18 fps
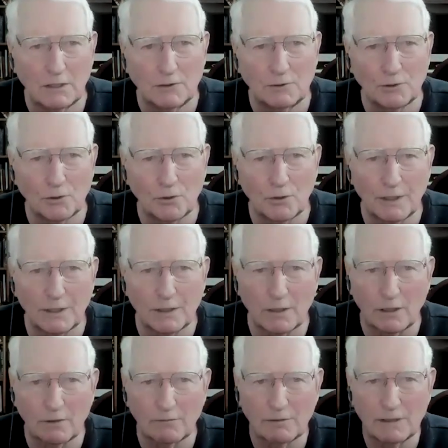Joy at
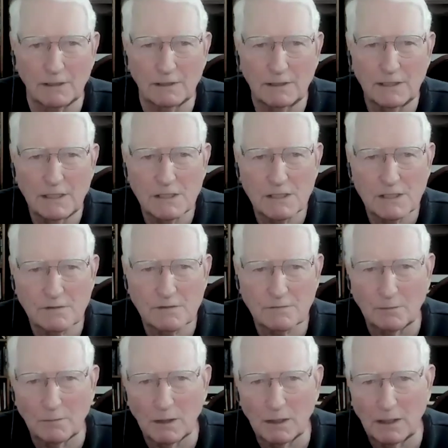our release
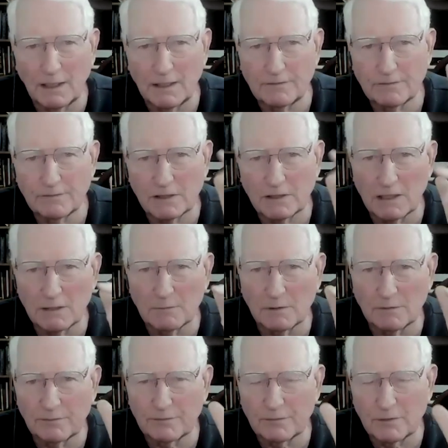from a lifetime
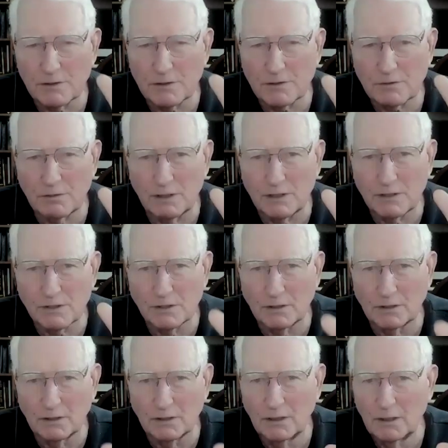of
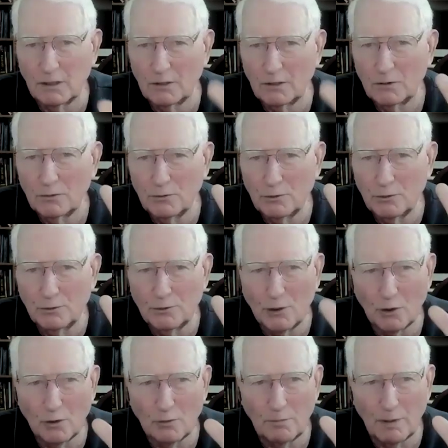frustration knew
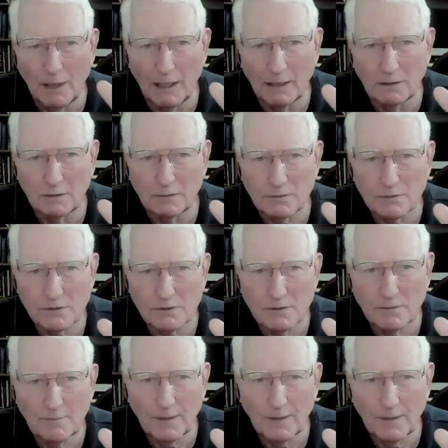no bounds.